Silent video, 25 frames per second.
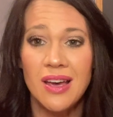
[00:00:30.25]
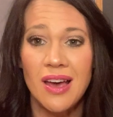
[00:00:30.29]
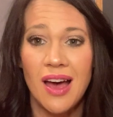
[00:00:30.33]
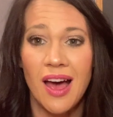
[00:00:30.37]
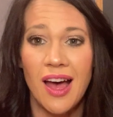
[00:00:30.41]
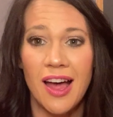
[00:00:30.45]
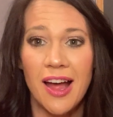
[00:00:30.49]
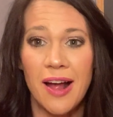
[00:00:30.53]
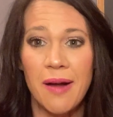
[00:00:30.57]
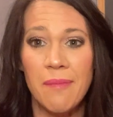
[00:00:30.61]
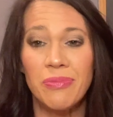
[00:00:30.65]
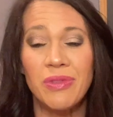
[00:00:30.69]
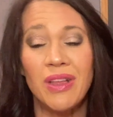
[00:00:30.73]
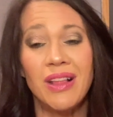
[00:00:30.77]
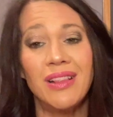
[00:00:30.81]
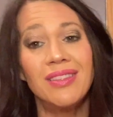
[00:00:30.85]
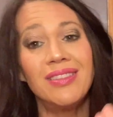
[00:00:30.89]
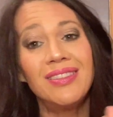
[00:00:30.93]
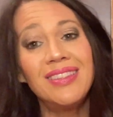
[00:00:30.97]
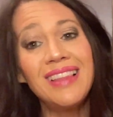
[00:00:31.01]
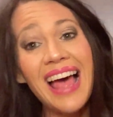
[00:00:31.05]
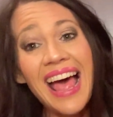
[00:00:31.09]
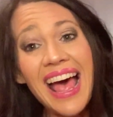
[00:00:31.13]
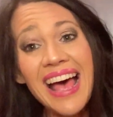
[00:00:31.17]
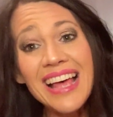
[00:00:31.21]
Um, the
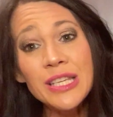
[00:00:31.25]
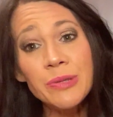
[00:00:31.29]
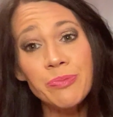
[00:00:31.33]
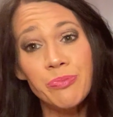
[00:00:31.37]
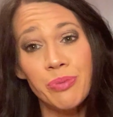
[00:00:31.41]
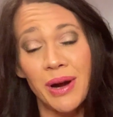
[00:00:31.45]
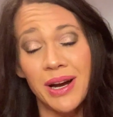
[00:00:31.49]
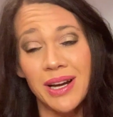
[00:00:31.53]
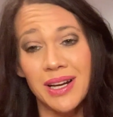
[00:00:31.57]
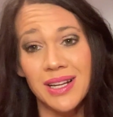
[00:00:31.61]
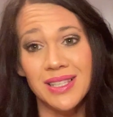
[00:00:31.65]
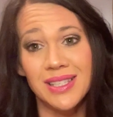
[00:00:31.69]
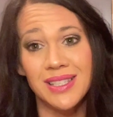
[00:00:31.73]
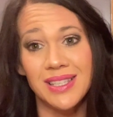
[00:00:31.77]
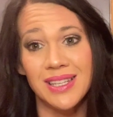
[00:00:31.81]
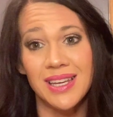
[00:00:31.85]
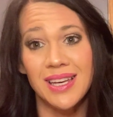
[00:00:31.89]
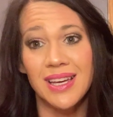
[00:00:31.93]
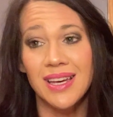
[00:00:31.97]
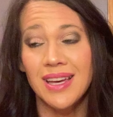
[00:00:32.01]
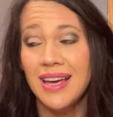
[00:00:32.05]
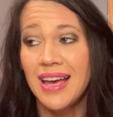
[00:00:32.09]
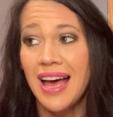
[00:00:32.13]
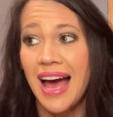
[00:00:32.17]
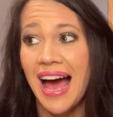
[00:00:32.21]
last pregnancy,